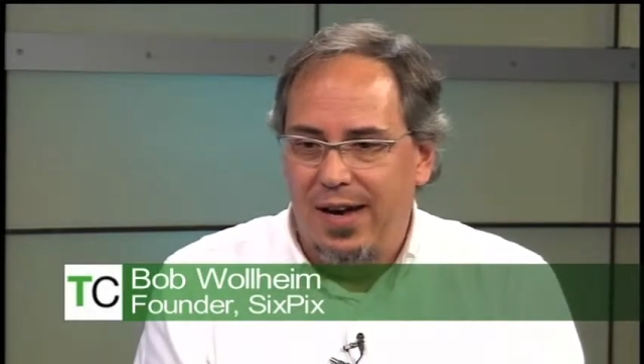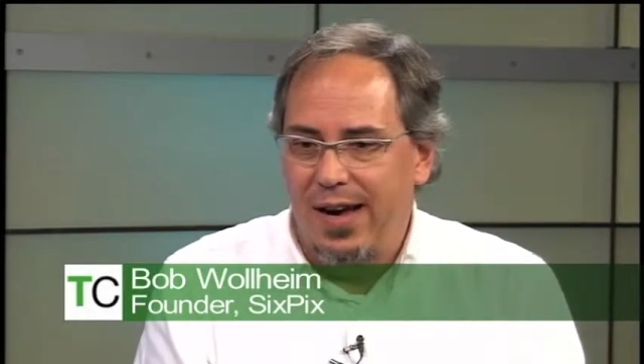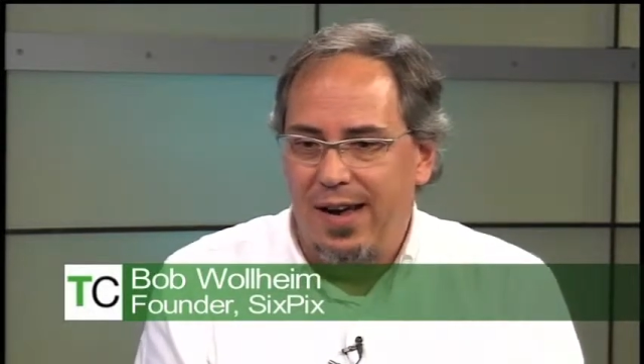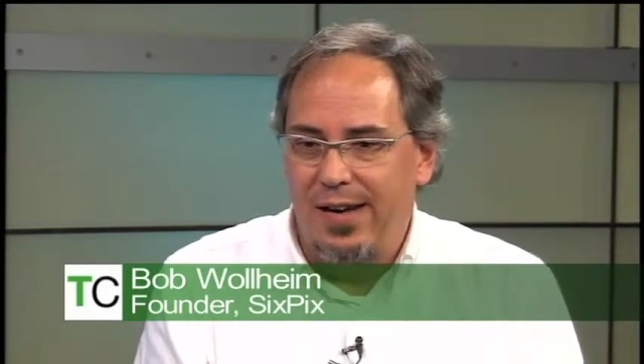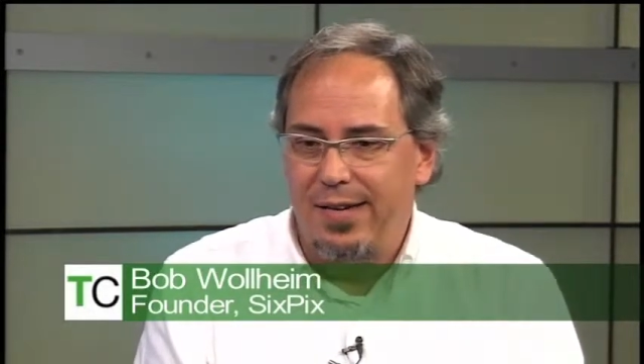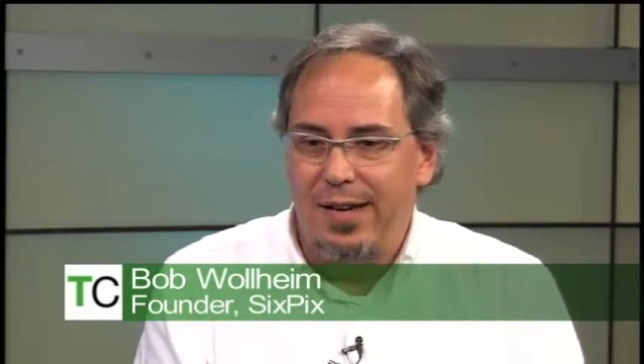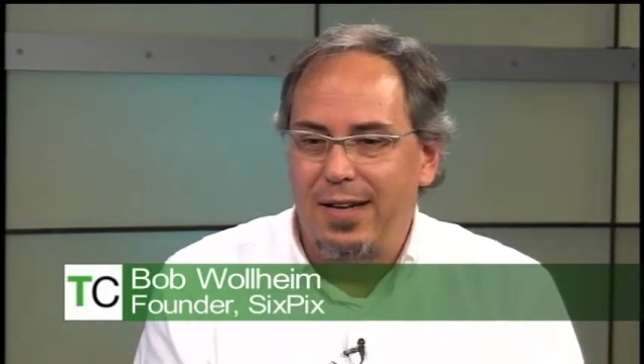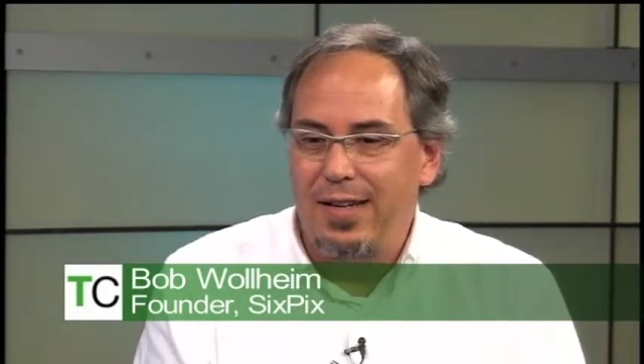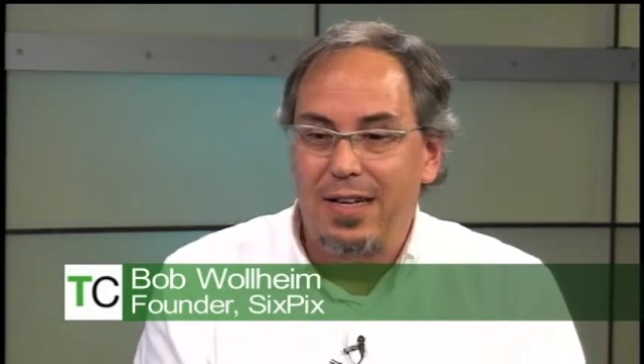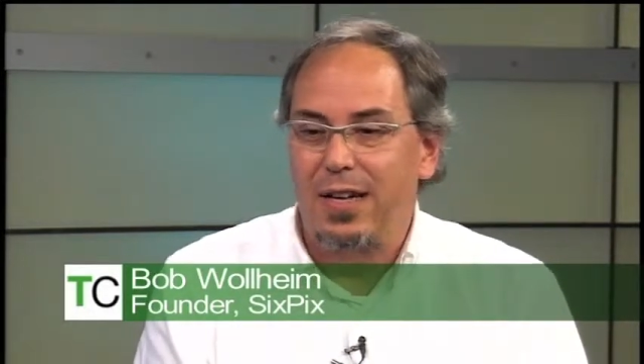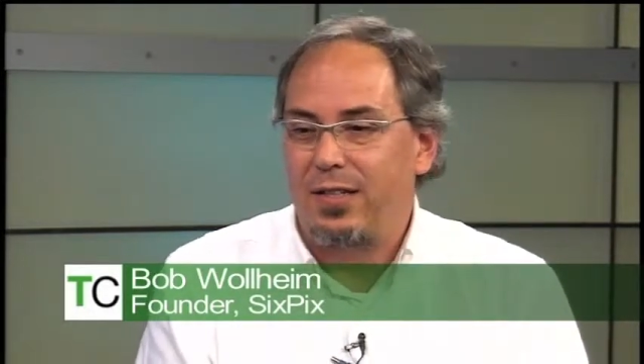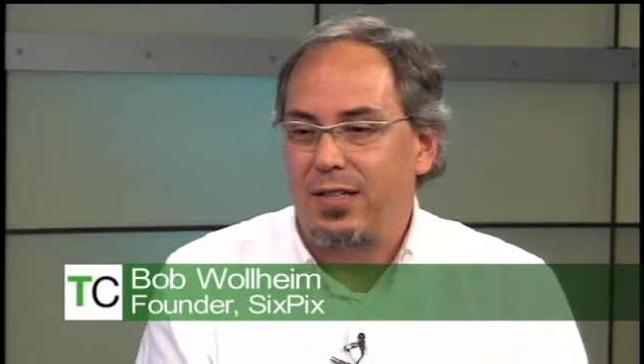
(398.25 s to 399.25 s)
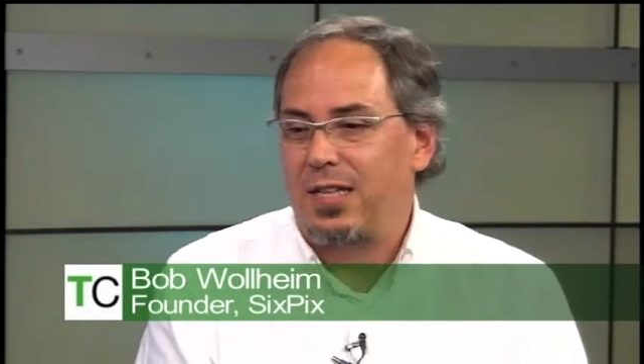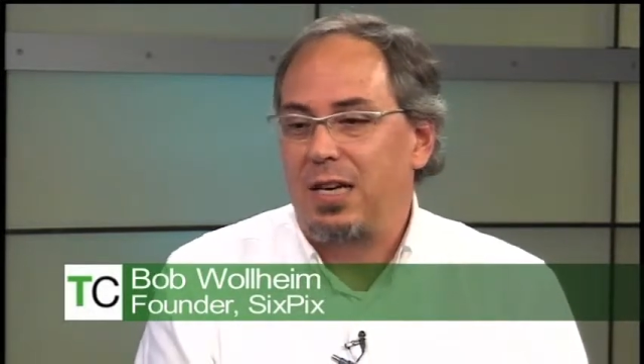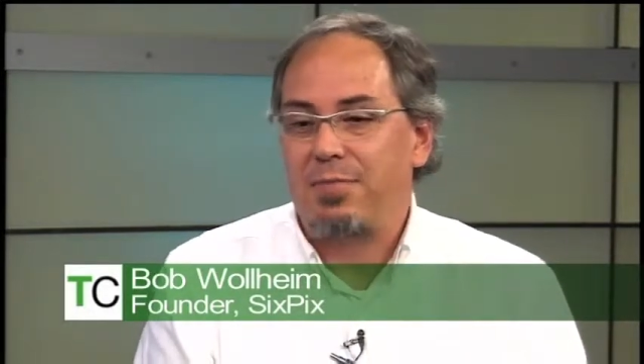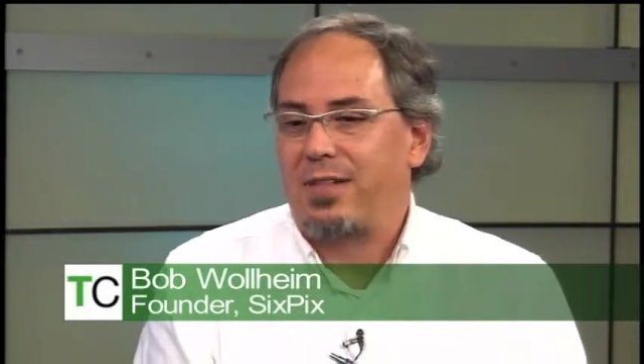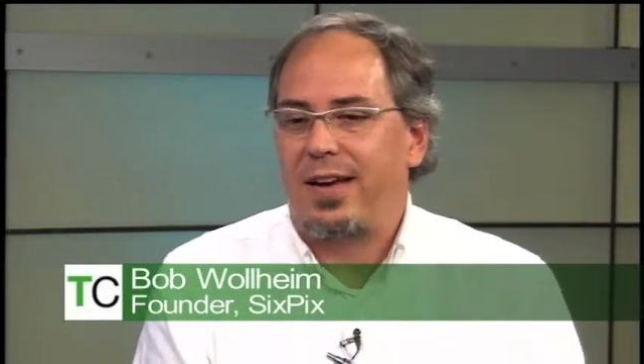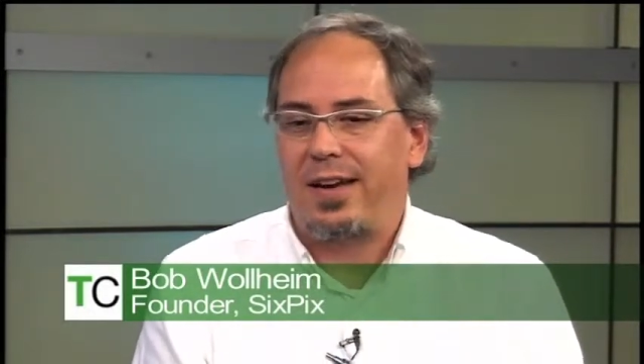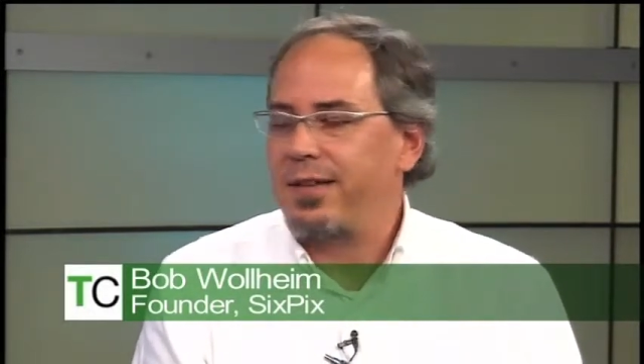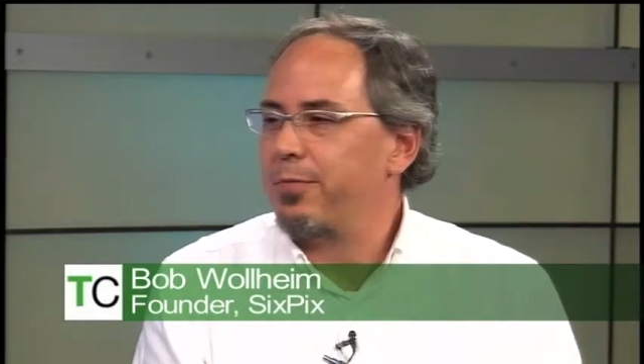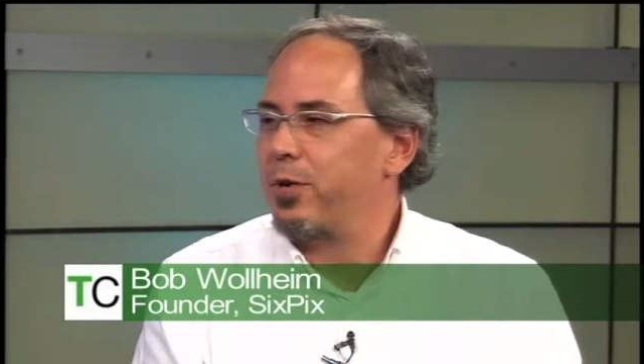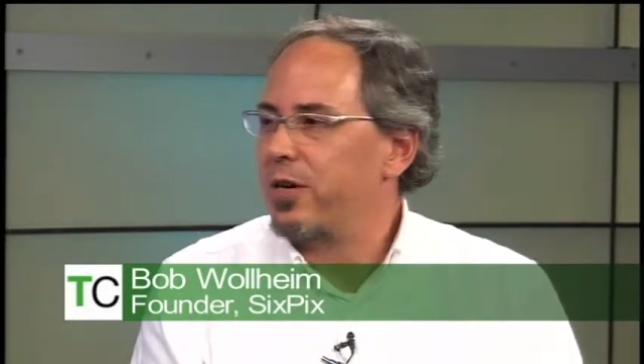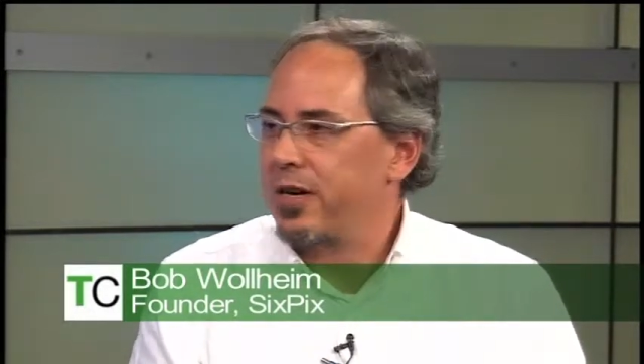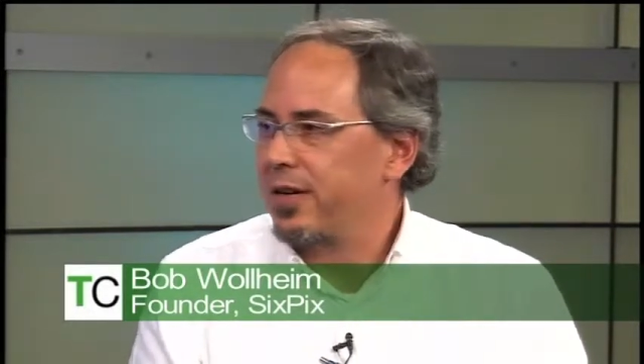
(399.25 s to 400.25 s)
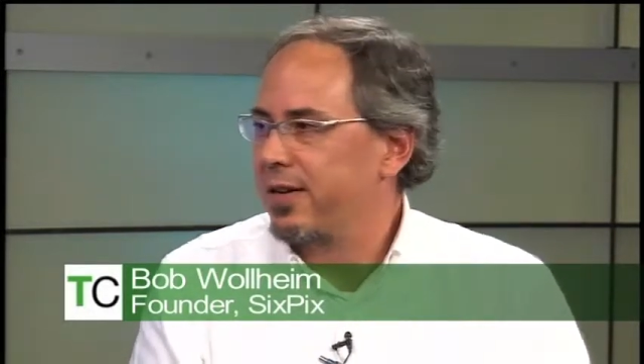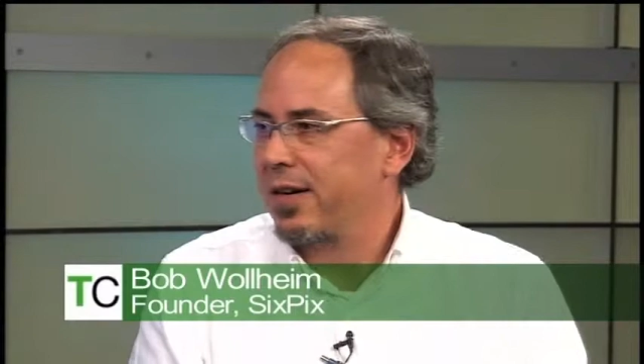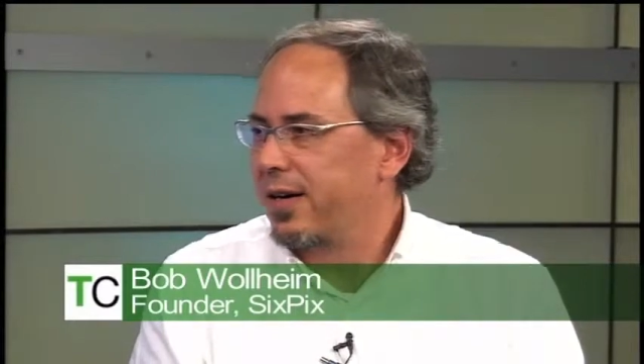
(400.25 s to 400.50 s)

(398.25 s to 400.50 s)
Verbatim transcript: And it, it seems like we're